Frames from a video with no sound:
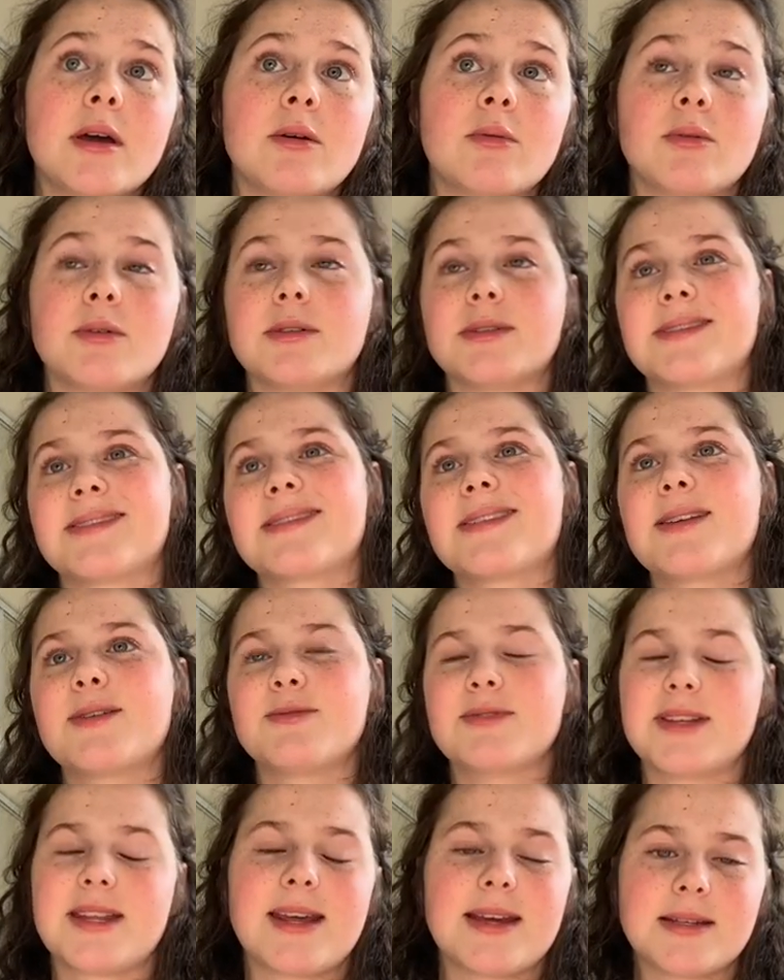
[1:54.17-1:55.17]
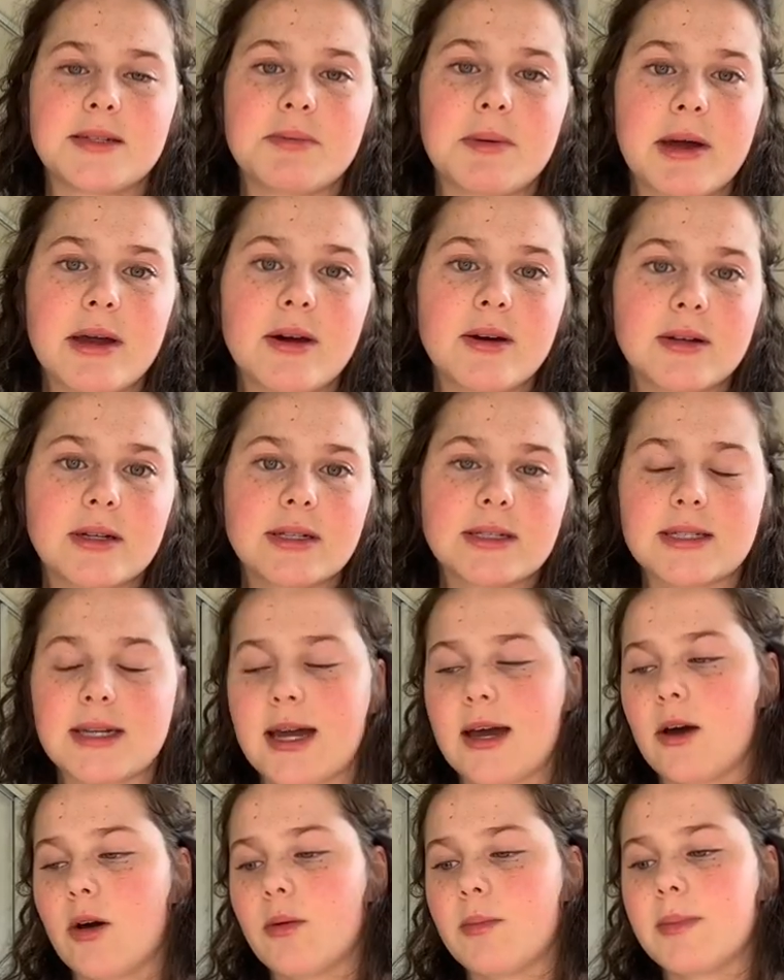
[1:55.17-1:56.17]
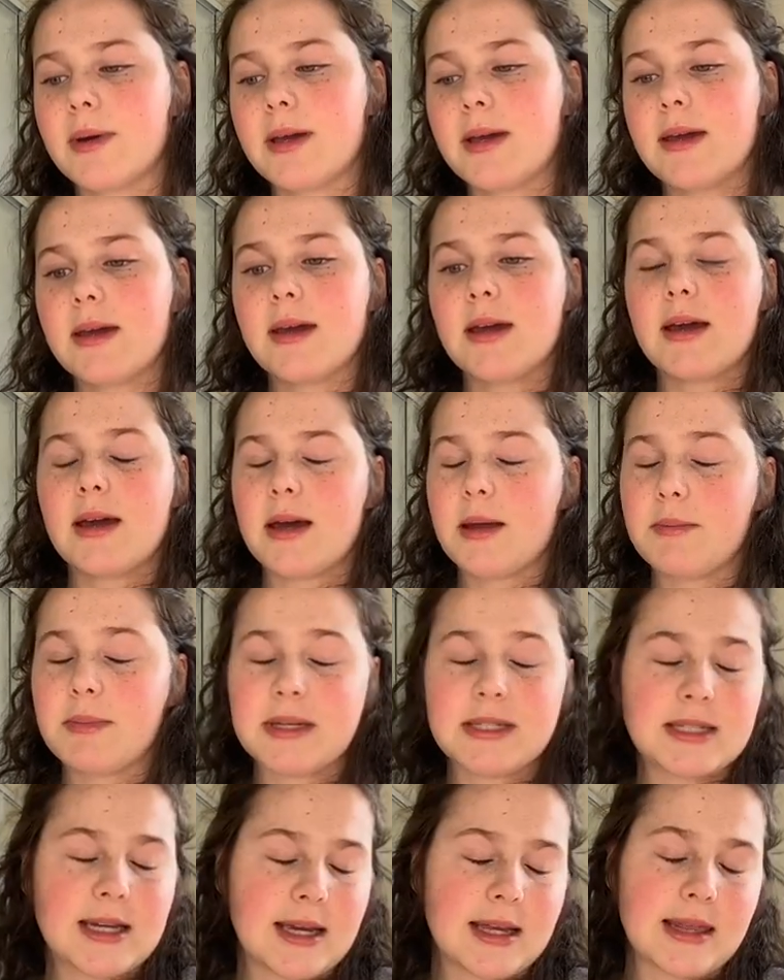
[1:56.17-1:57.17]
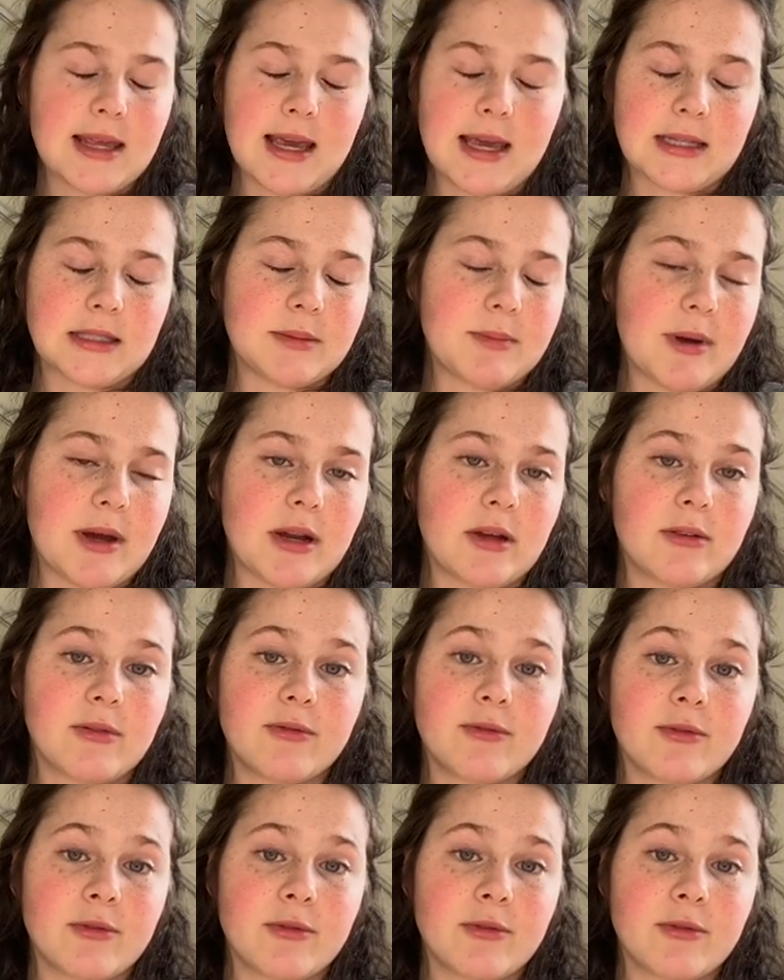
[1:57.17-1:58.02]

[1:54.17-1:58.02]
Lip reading: It was an antibiotic to help. I'd been taking the antibiotic